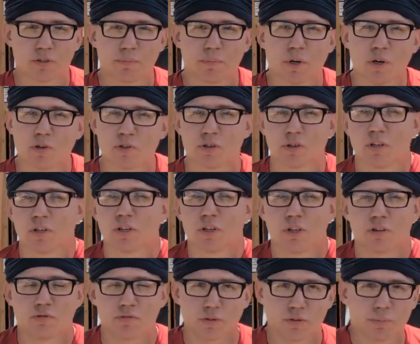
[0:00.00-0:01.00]
the motor,
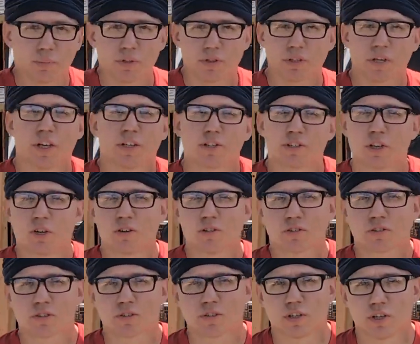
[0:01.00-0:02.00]
rebuilt the
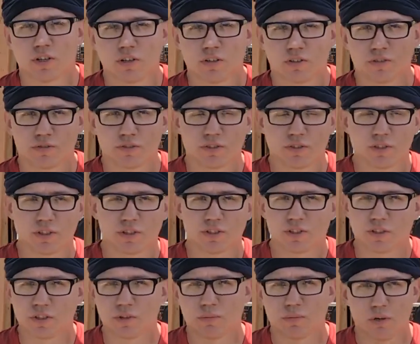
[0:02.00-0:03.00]
hydraulics
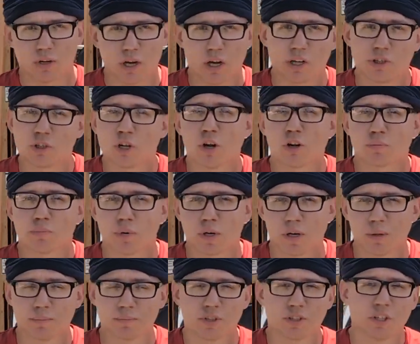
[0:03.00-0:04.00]
system, hydraulic
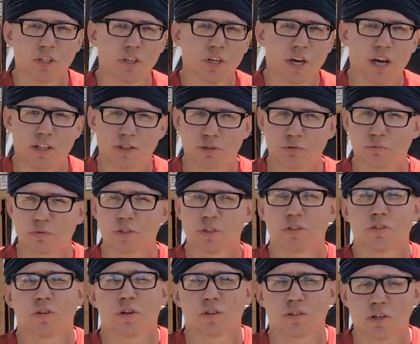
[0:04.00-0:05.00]
pumps, had to
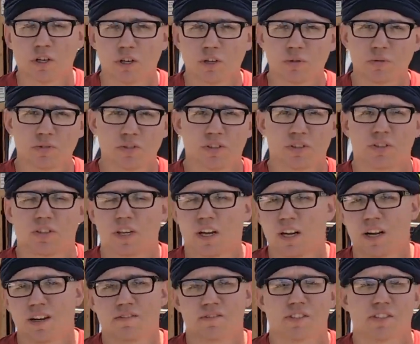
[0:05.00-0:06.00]
redo all the hoses,
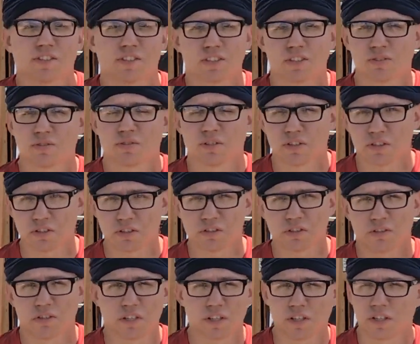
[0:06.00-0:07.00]
every single thing you
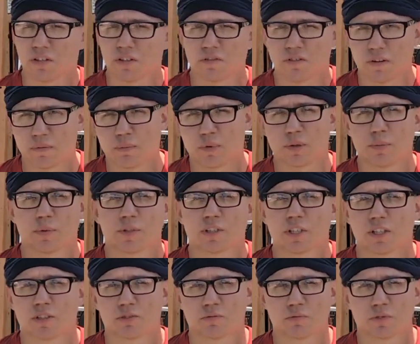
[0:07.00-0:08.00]
could think of I pretty much had to